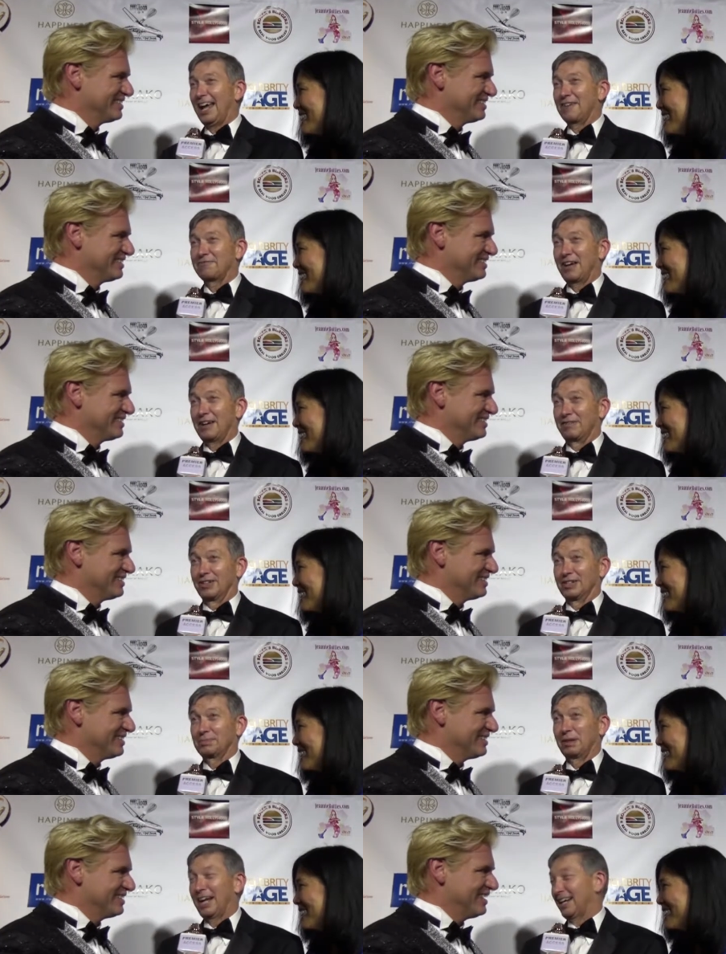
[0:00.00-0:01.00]
Speaker 1: have
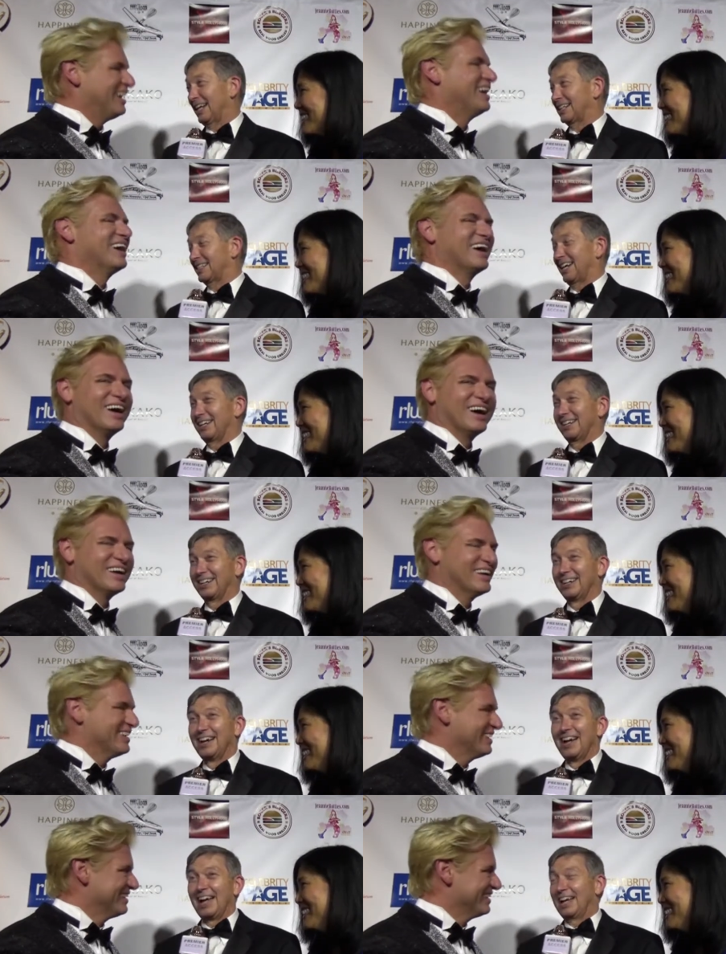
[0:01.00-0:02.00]
favorites, but I got to tell you,
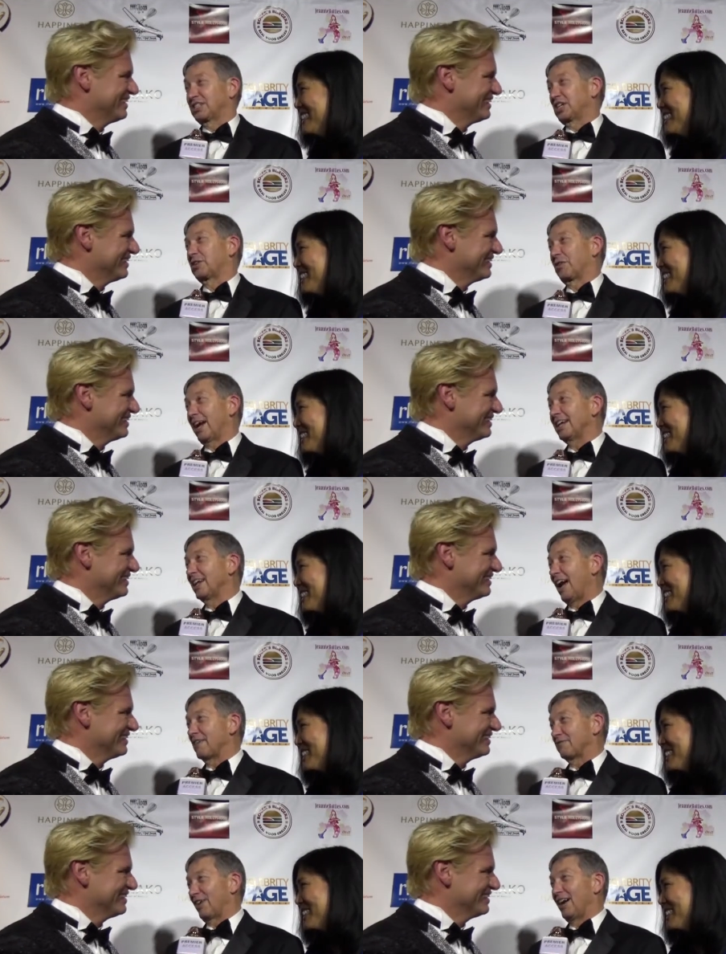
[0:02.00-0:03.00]
it's a great
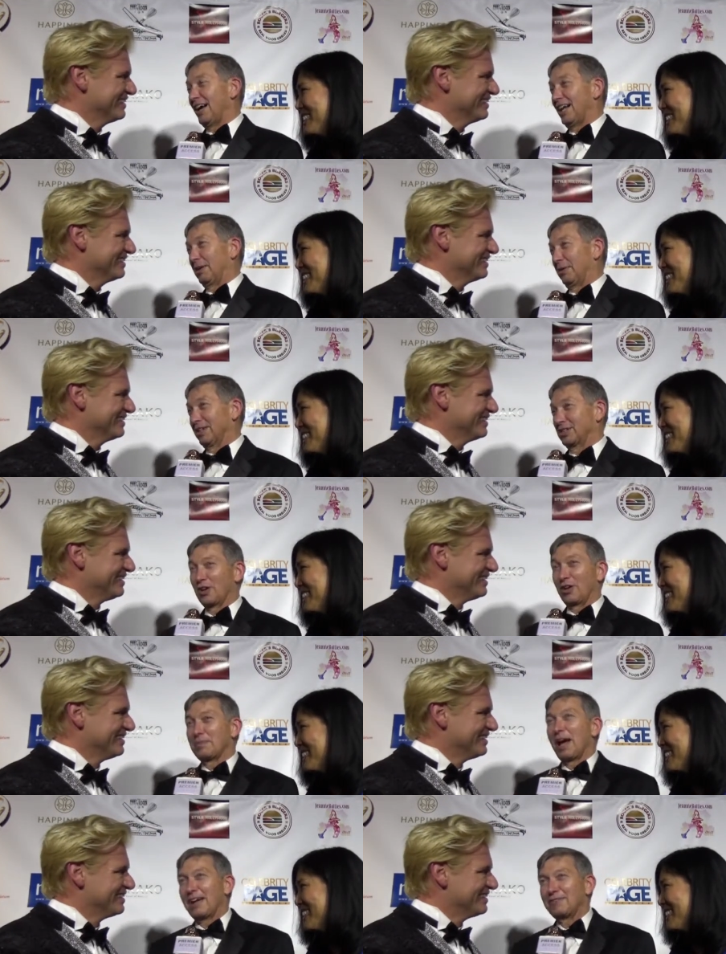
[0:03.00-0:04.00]
night for Hollywood. So
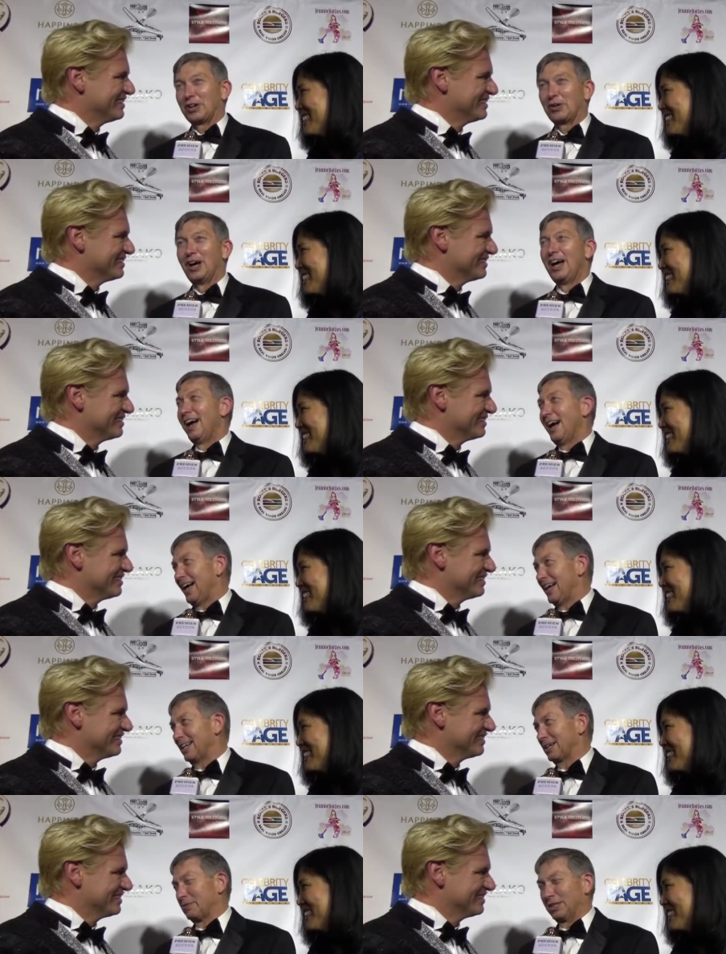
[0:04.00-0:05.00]
in my view,
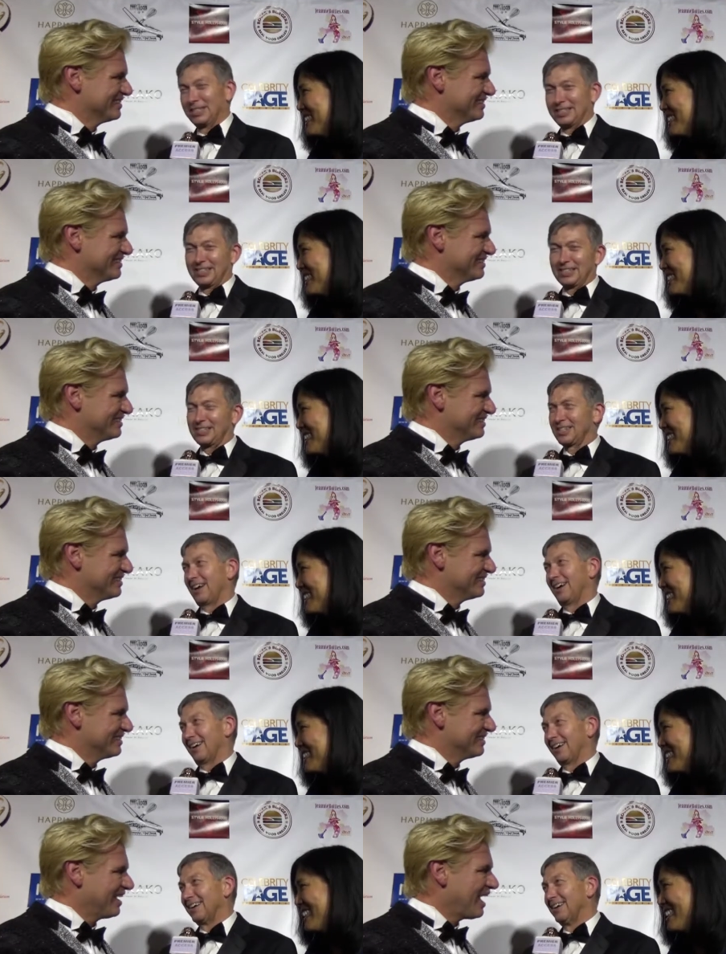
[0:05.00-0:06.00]
Hollywood is the
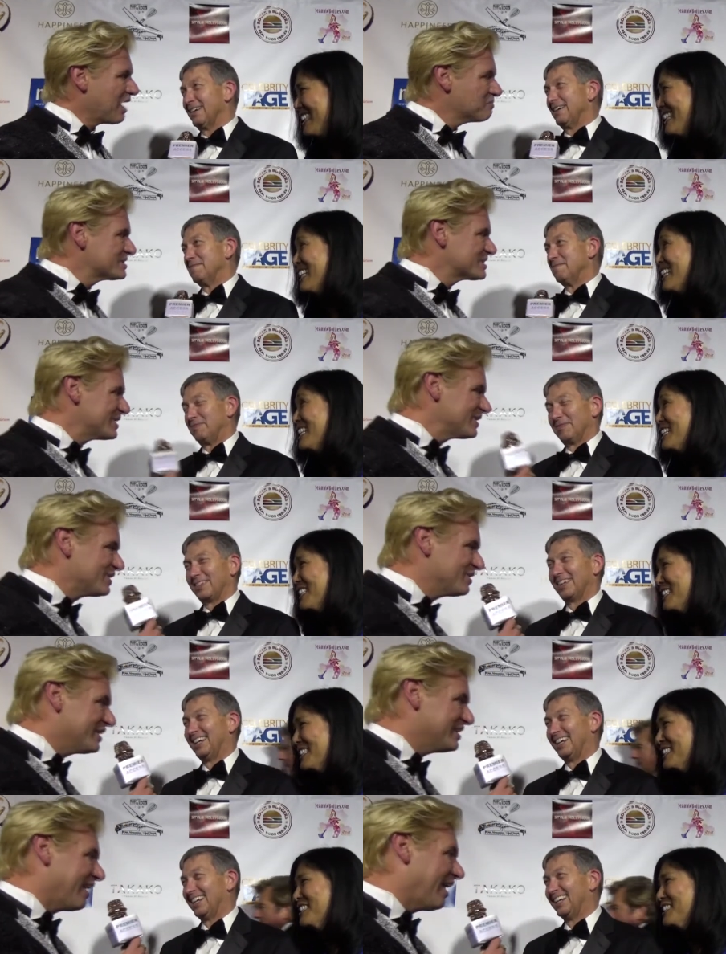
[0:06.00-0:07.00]
star.
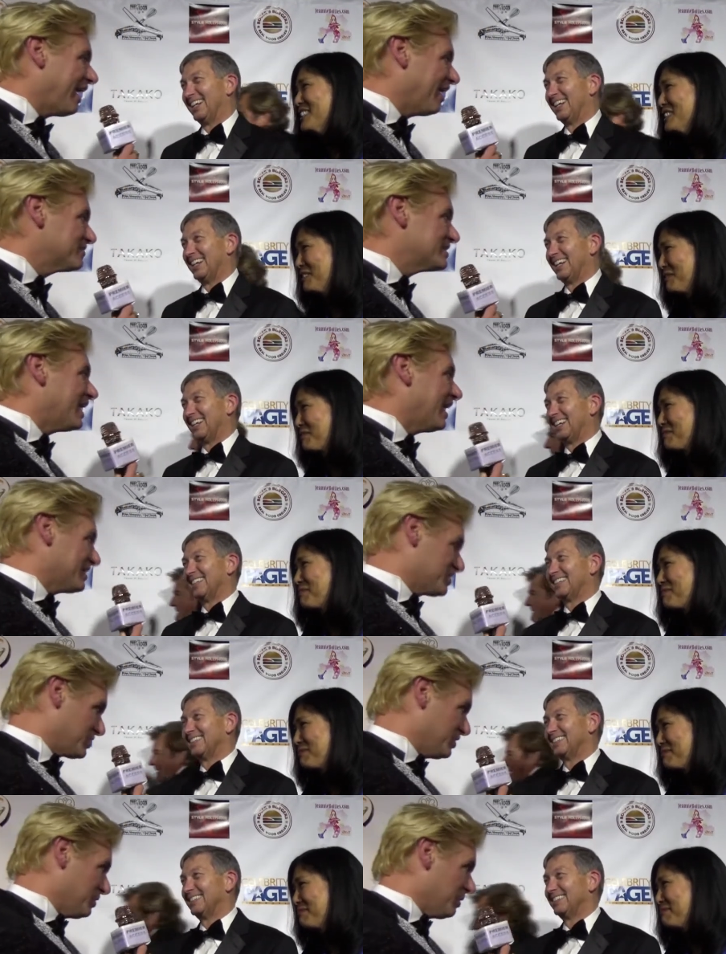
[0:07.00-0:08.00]
Speaker 2: Absolutely. Now I have to
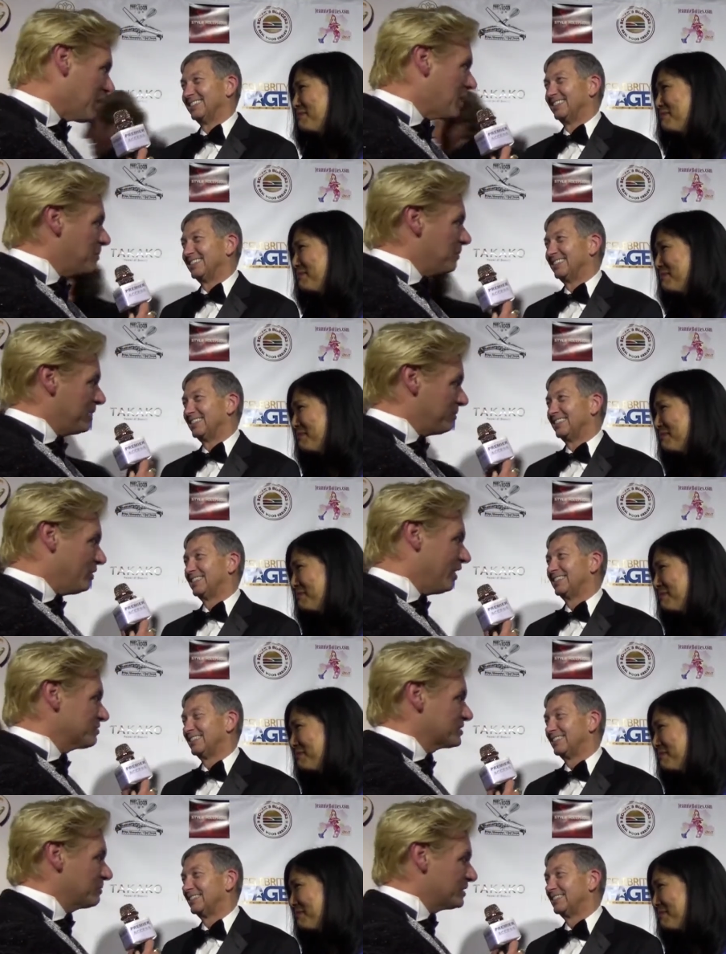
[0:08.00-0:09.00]
ask you, maybe you
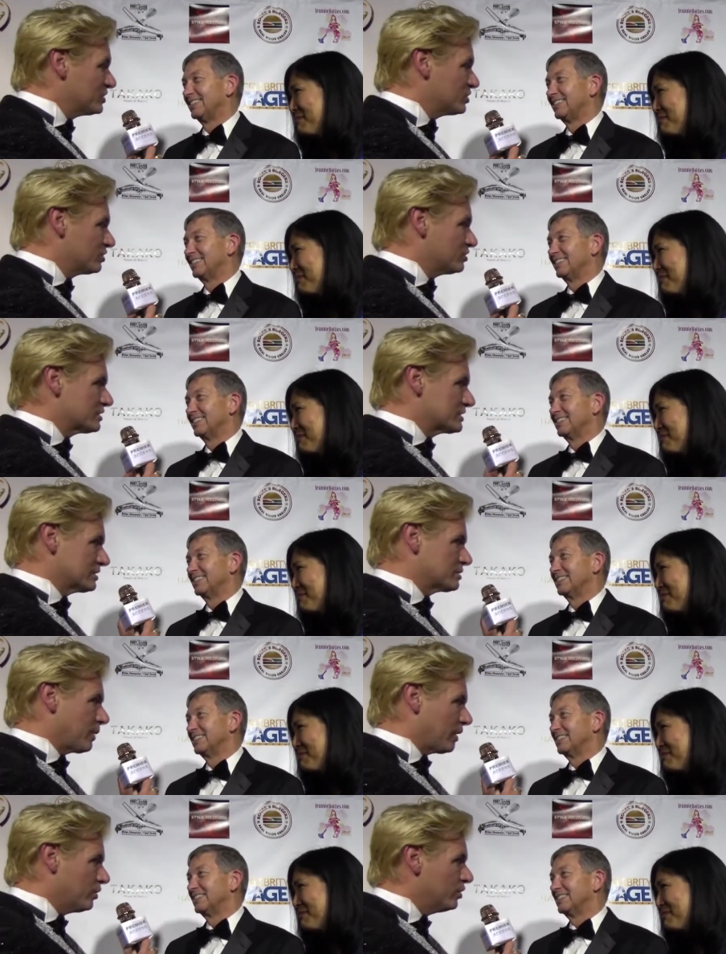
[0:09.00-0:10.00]
have something to do with this,
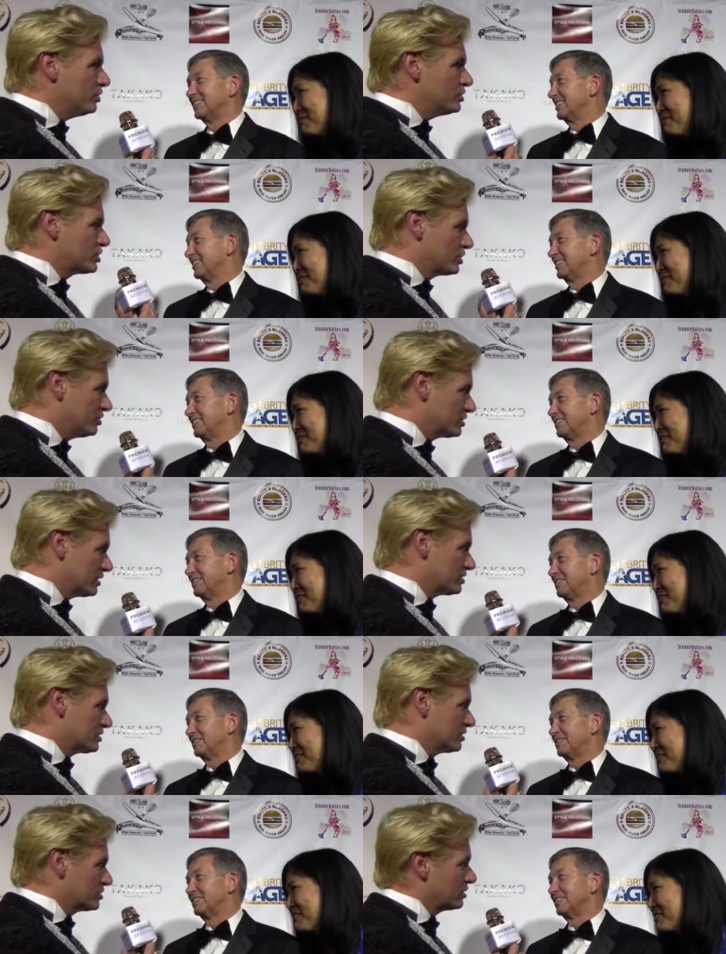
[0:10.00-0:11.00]
but who
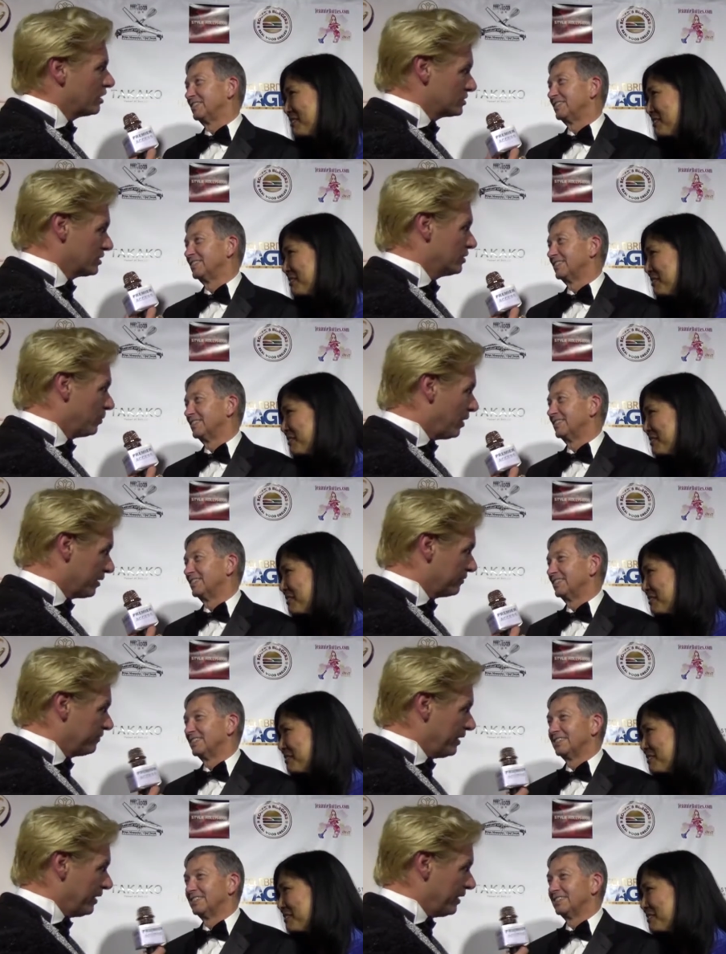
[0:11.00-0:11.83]
chooses the stars on the Walk of